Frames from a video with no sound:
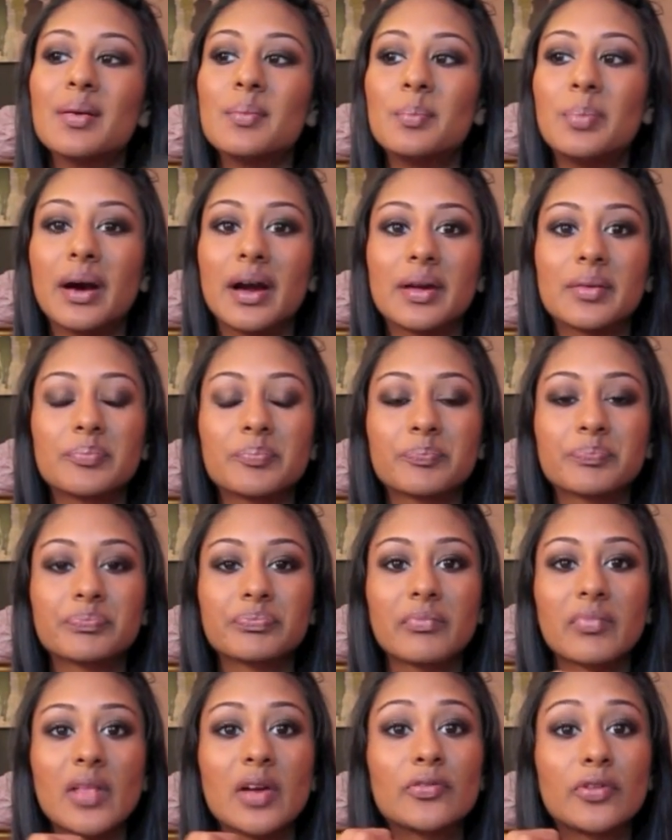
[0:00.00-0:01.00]
But
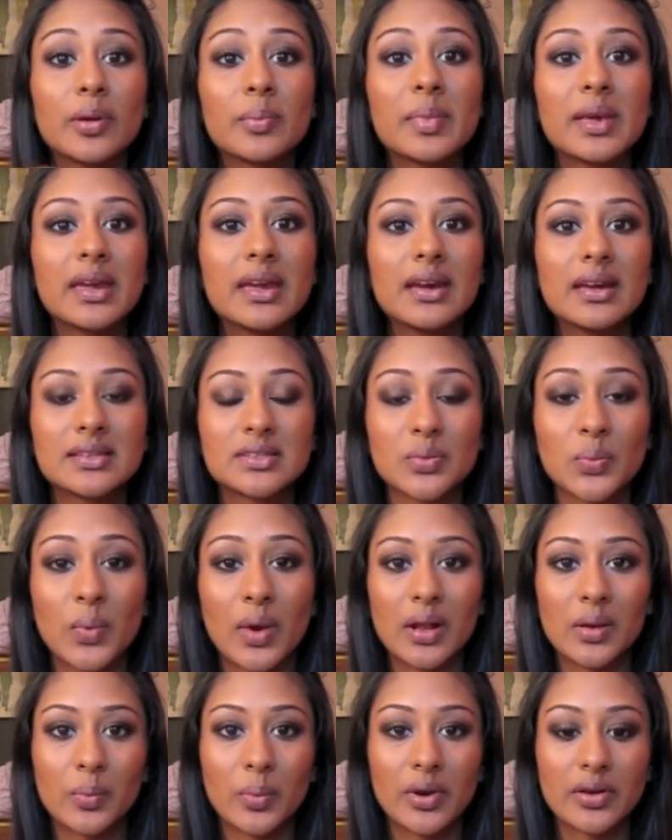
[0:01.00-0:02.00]
for me, it's
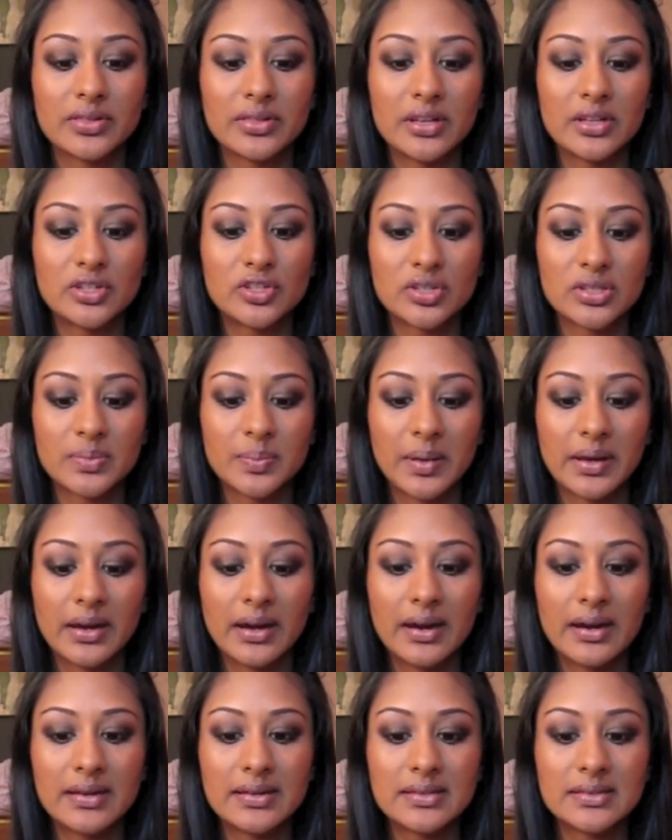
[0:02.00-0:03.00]
well worth it just
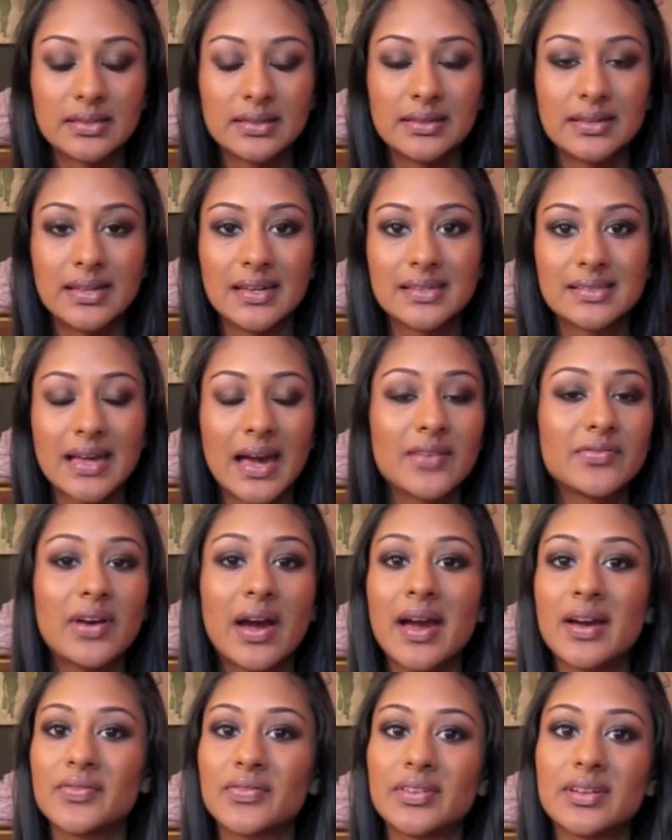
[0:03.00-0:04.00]
because this, I
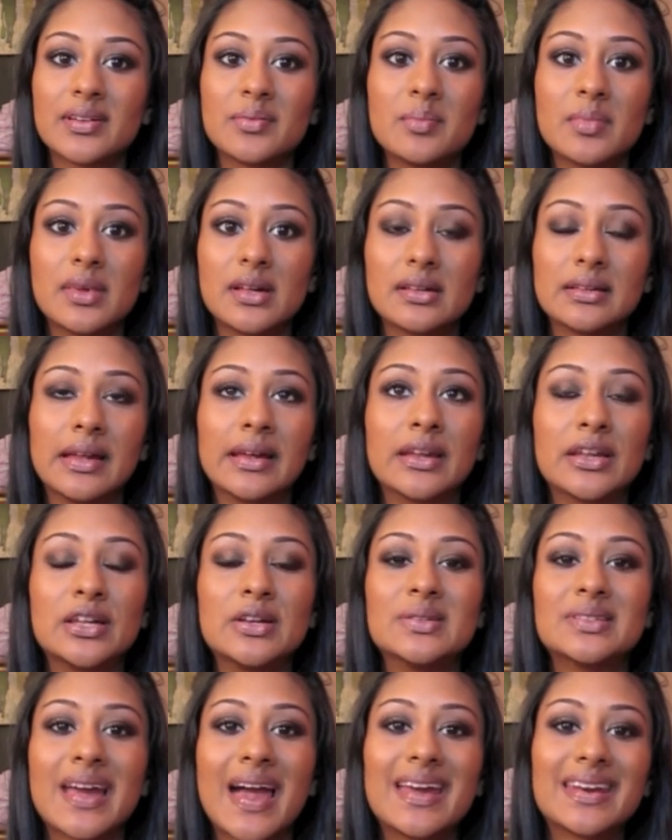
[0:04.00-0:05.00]
haven't like
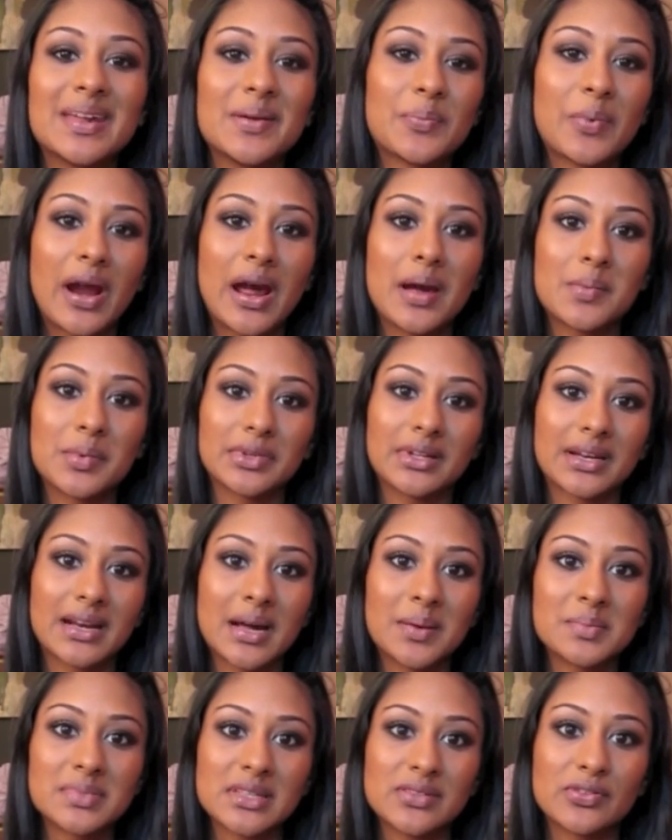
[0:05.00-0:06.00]
used any primer that
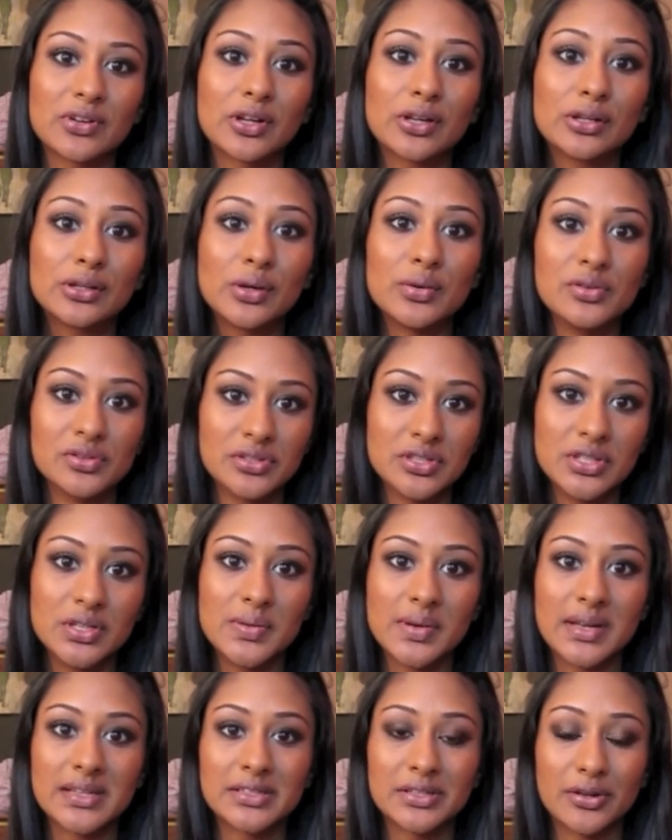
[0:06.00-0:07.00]
comes even close to
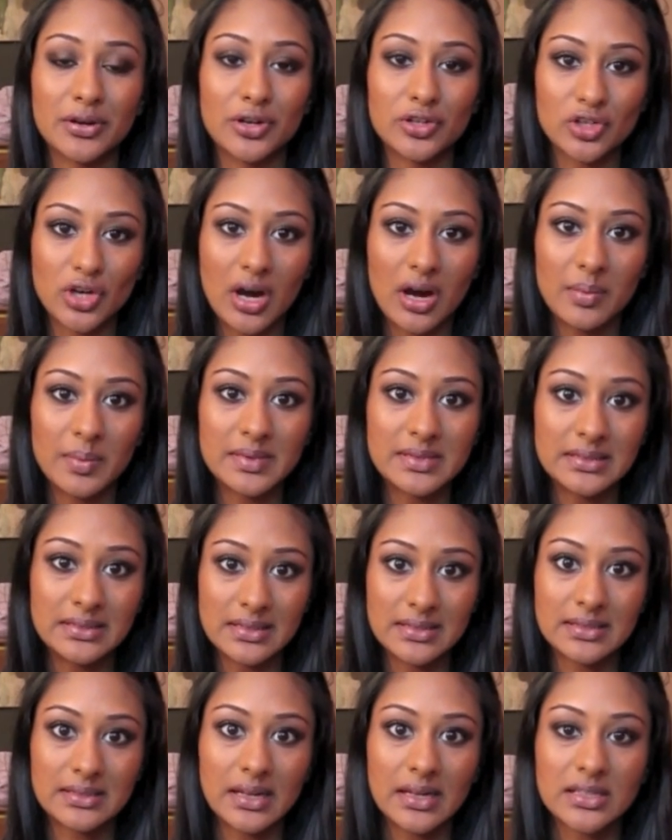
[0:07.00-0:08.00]
doing as good a job as
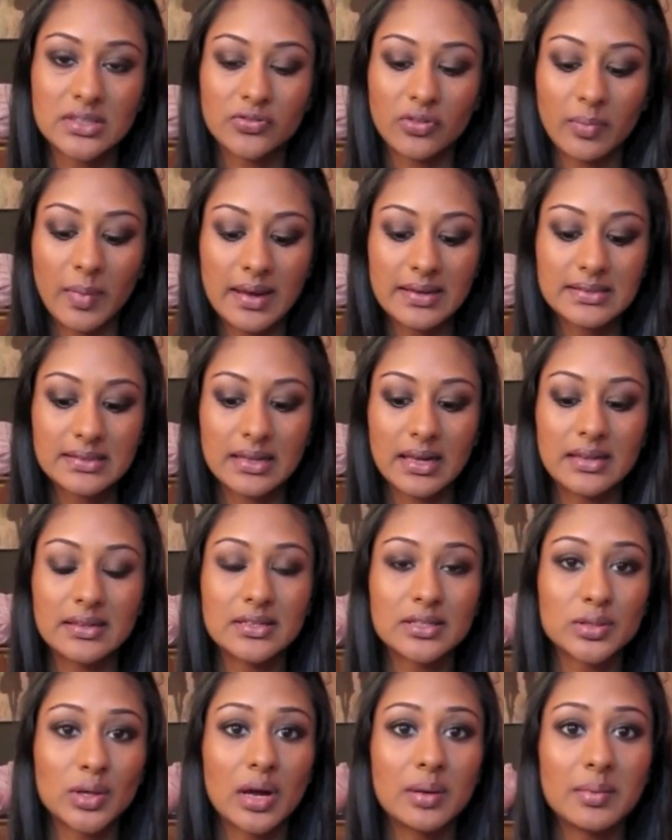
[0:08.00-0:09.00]
this does for my
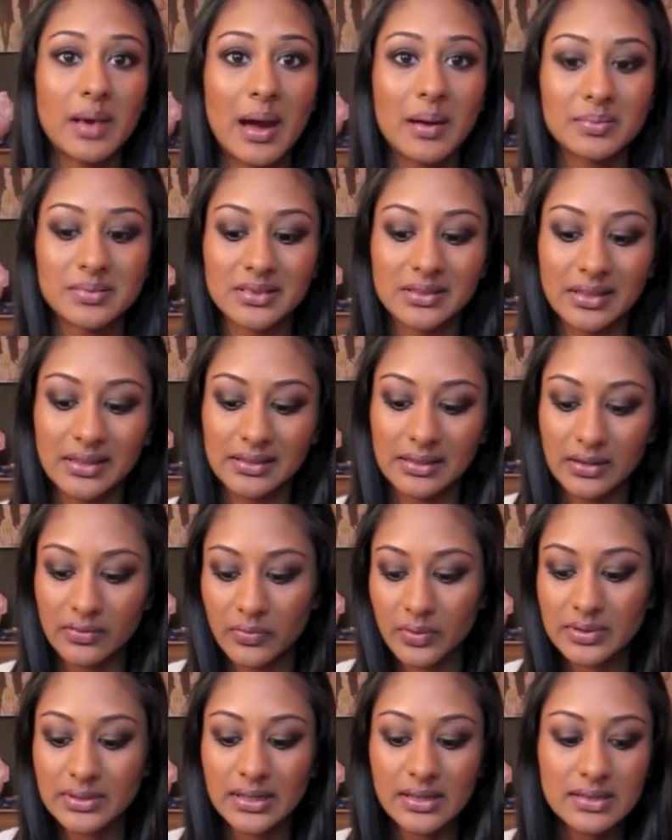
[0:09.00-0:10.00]
skin, so I'm absolutely in love
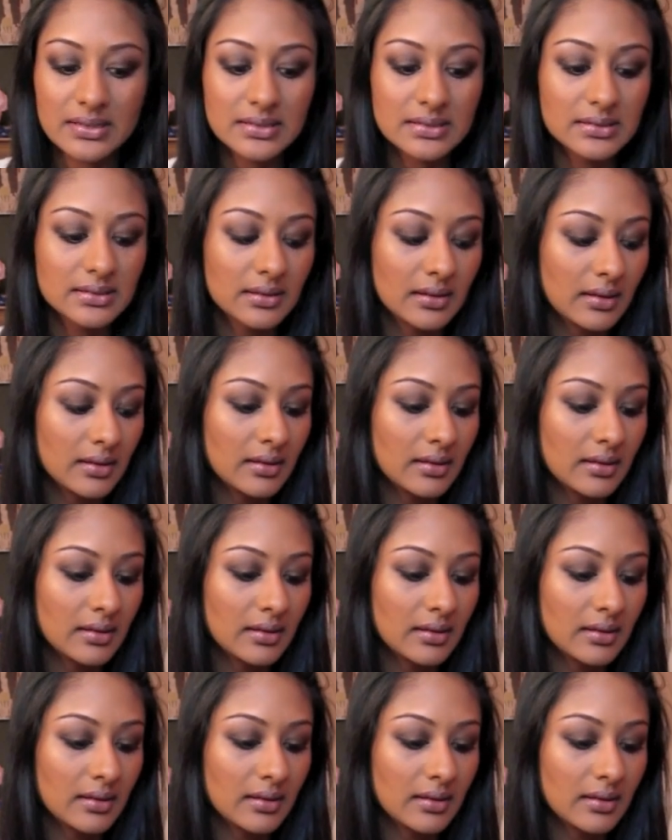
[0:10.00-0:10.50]
with this.